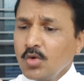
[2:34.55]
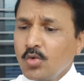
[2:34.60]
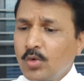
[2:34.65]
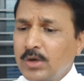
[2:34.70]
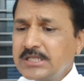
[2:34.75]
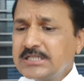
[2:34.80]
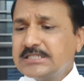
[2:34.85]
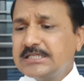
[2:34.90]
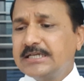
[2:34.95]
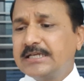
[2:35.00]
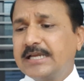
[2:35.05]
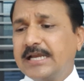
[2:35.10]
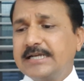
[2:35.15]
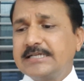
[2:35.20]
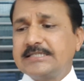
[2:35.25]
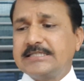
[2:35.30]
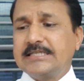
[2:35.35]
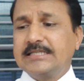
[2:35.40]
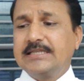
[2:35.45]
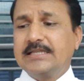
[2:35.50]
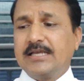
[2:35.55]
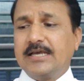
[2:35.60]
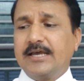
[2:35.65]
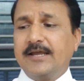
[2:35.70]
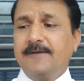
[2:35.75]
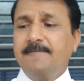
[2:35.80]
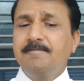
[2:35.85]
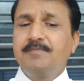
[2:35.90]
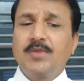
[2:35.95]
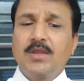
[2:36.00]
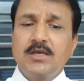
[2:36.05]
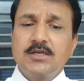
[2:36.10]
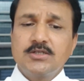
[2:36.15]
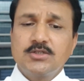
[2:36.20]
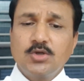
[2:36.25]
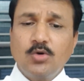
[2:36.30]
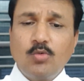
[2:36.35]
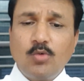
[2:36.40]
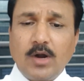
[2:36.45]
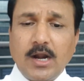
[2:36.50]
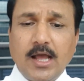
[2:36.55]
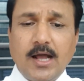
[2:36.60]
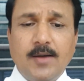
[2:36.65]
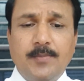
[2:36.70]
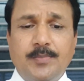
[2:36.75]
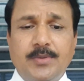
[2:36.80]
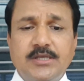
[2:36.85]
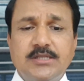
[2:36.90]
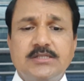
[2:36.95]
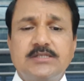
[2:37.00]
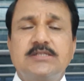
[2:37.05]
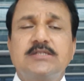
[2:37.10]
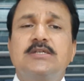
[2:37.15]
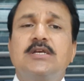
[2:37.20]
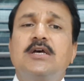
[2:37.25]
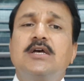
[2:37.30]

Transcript: once it gets in there, so what happens?